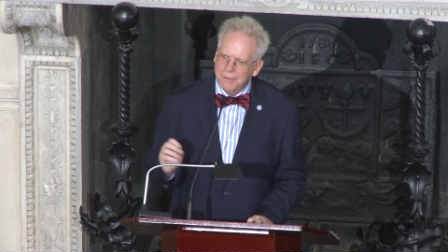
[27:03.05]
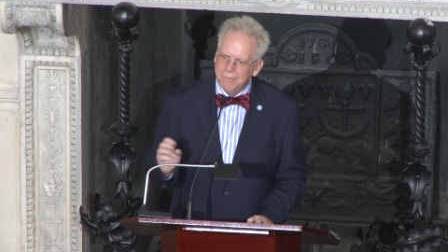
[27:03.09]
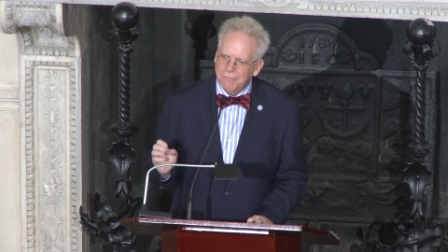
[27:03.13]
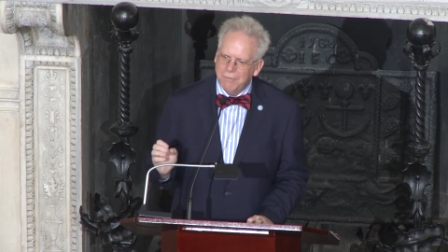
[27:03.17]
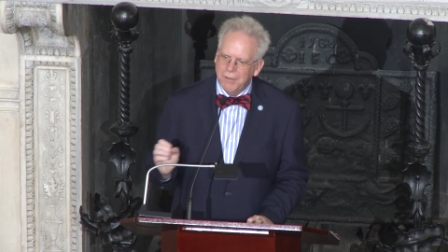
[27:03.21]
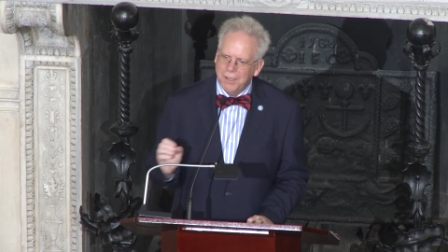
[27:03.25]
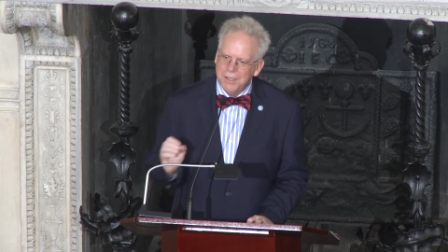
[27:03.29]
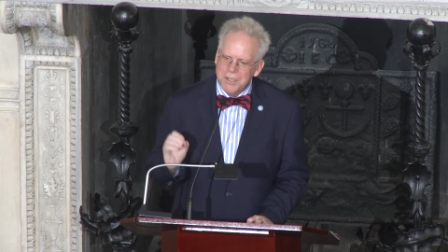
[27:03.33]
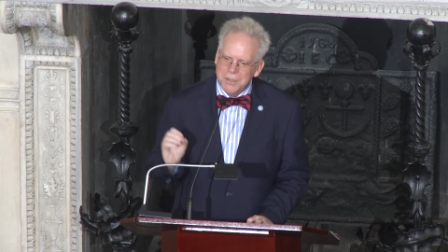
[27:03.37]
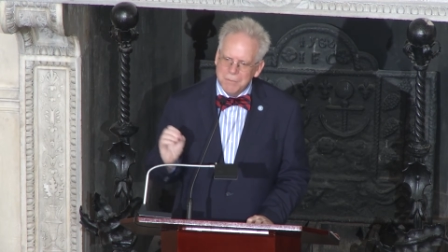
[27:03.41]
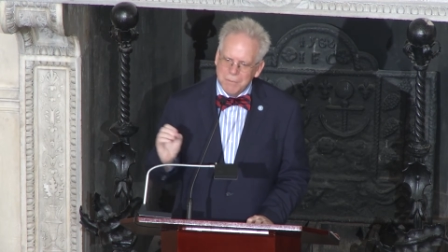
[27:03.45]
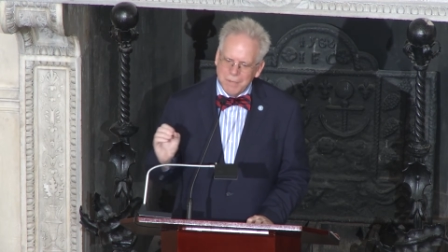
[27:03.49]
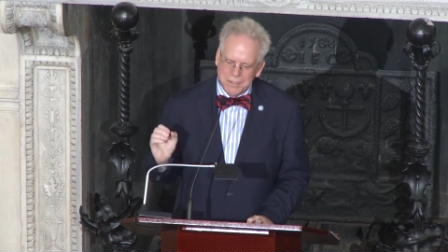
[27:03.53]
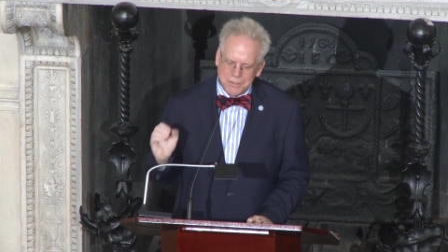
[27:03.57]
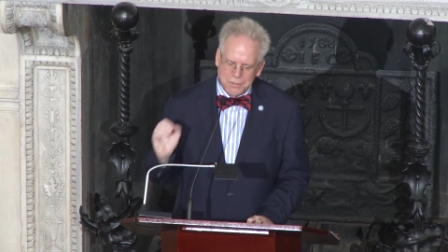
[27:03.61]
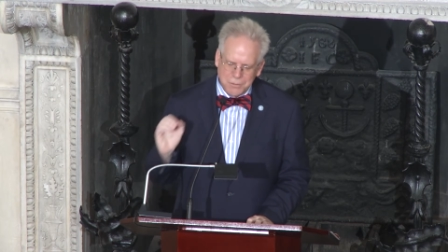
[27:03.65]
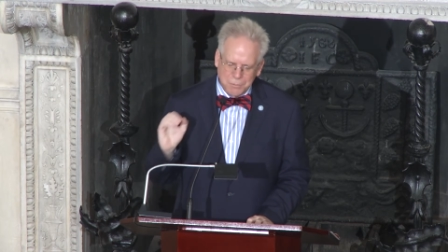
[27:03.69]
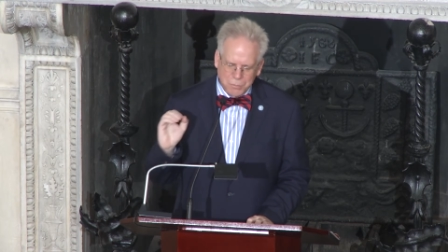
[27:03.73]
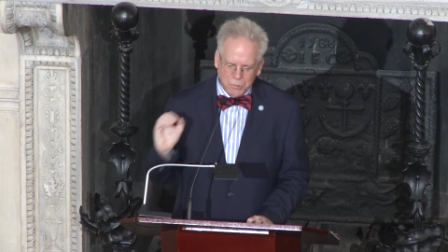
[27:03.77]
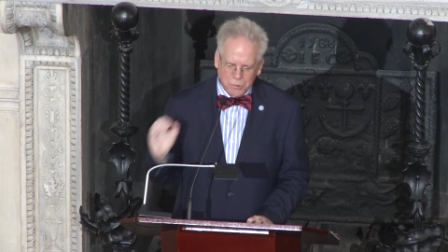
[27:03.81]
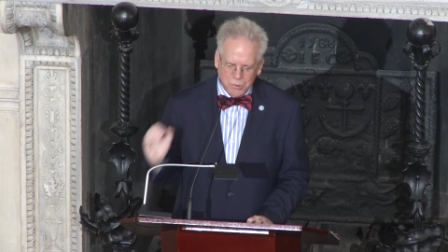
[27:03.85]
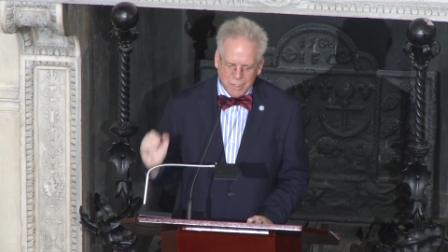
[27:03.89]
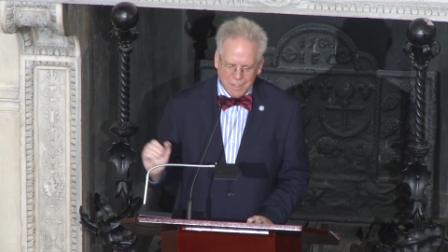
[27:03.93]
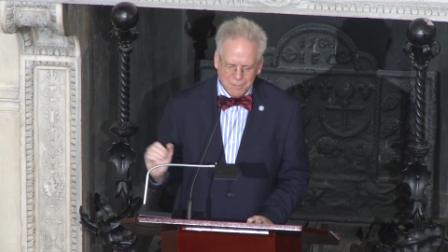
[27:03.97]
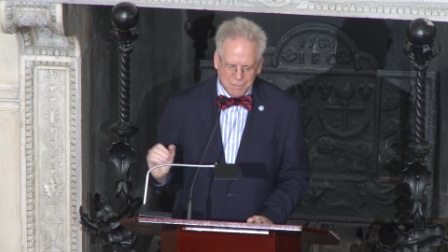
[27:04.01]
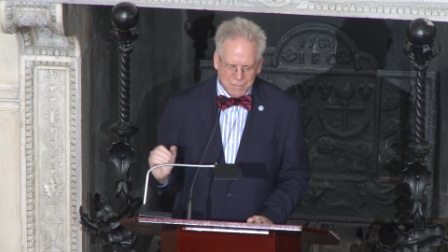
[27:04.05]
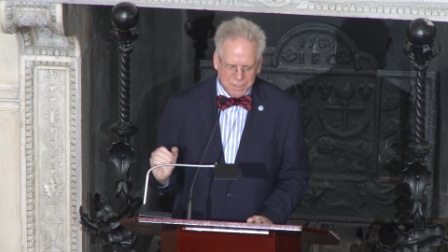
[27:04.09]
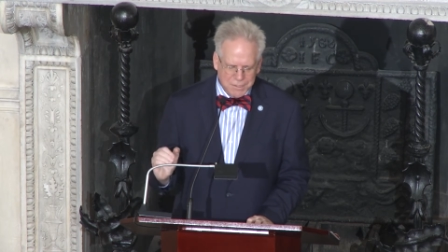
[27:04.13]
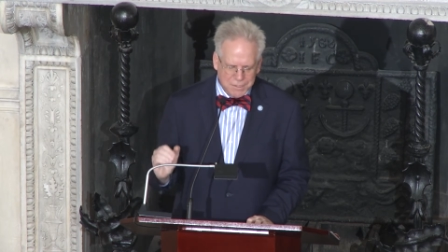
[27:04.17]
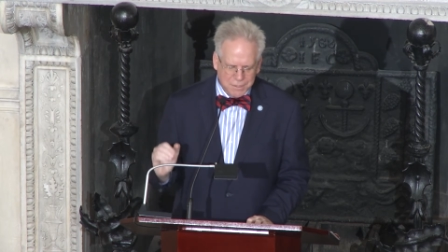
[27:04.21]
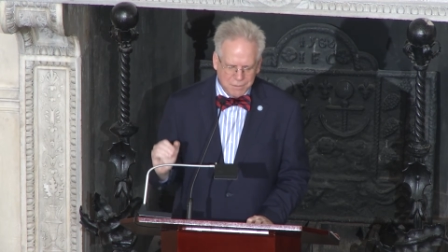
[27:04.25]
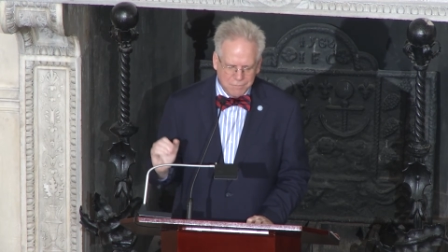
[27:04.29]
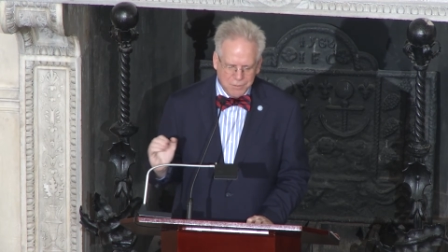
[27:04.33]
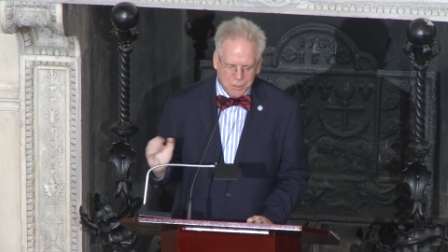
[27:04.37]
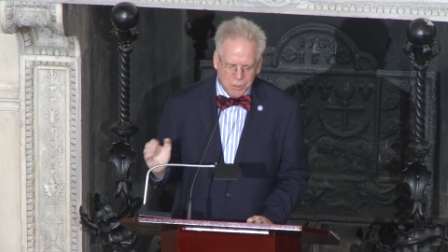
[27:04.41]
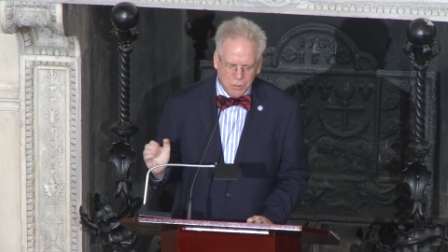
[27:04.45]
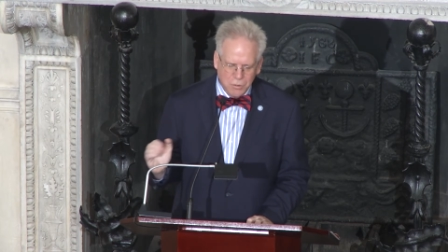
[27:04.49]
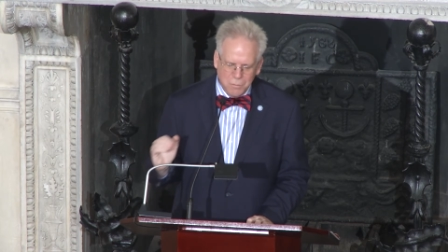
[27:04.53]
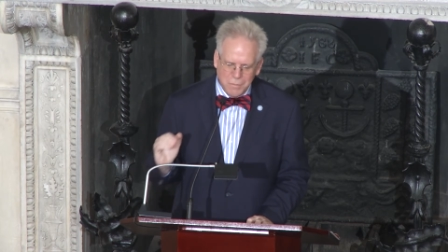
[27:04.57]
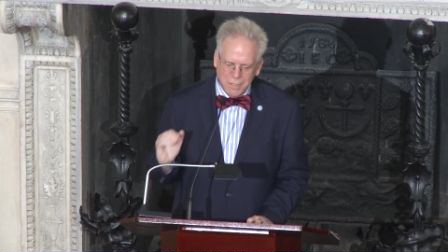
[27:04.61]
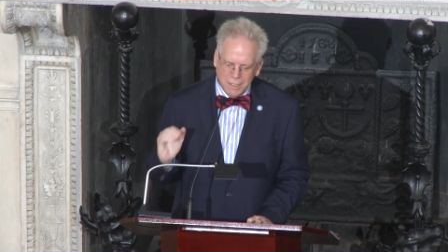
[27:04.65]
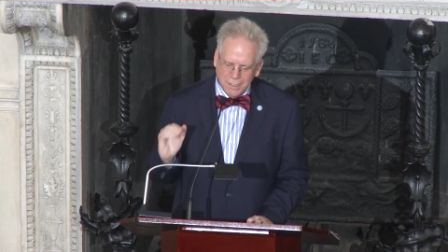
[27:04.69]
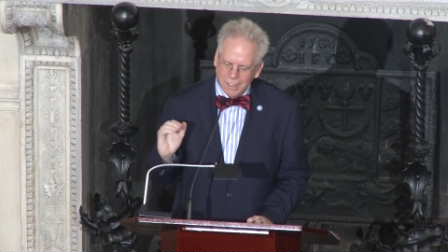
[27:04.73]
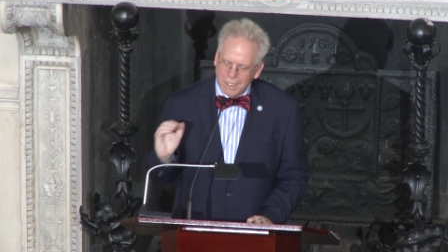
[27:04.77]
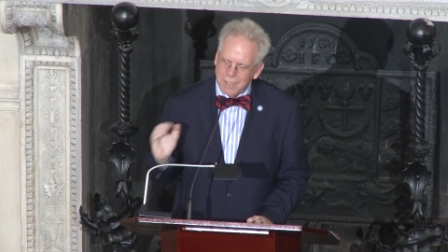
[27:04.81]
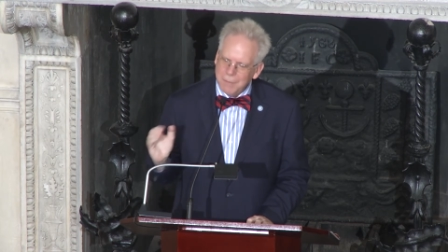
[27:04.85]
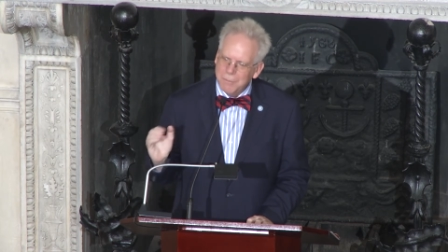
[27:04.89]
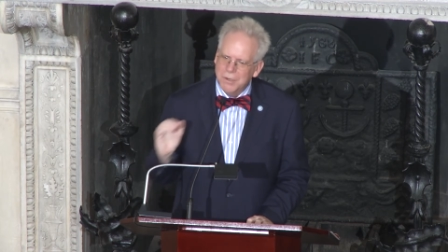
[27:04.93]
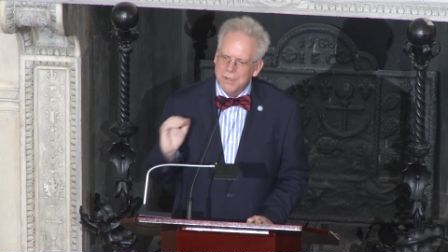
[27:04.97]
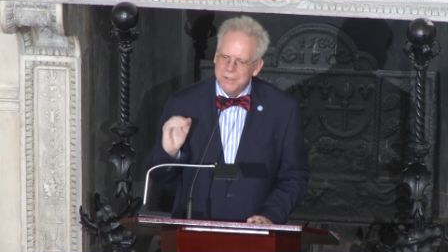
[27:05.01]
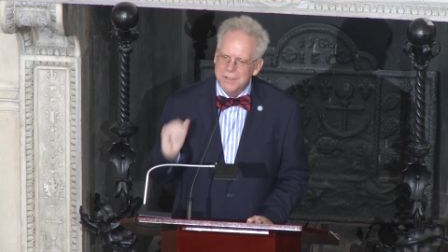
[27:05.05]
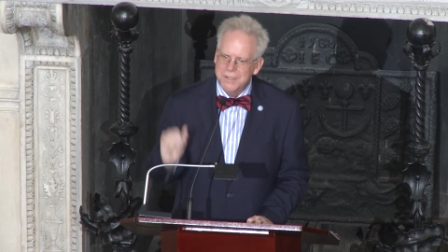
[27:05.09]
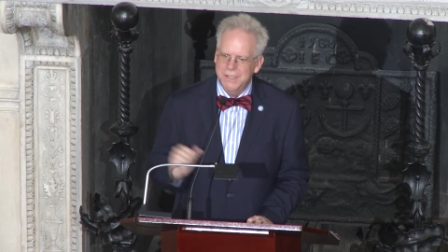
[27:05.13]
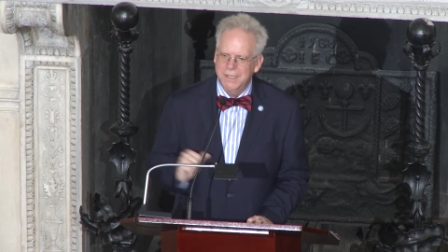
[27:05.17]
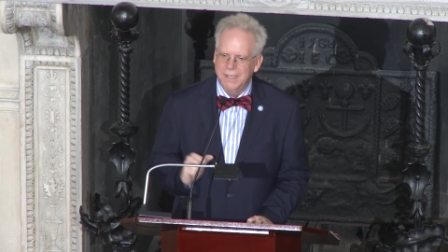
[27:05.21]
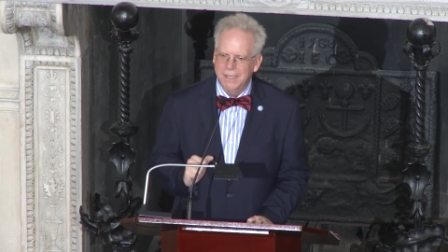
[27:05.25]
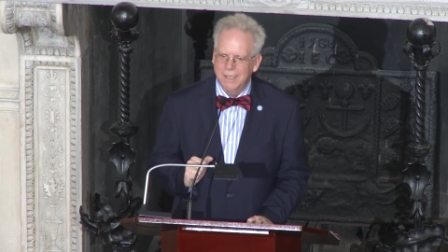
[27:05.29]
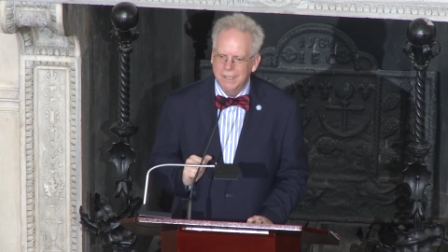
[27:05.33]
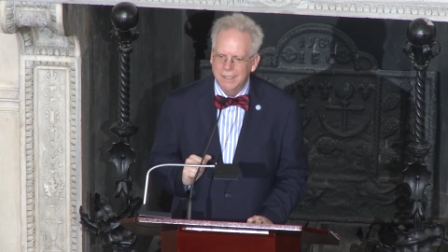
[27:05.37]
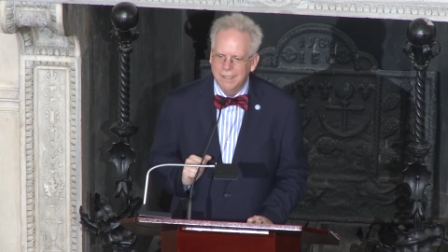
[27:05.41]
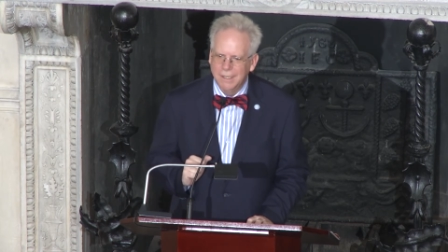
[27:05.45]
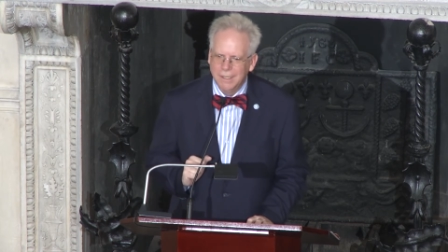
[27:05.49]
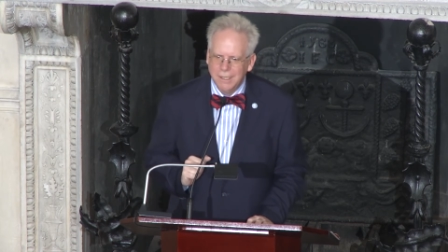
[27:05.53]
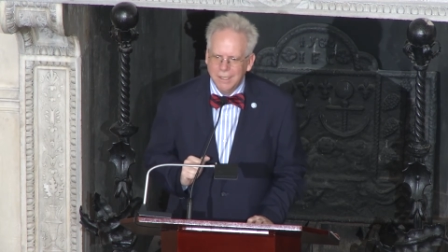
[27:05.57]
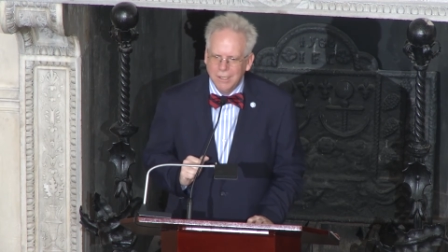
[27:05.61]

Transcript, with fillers: the fundamental premise of human liberty.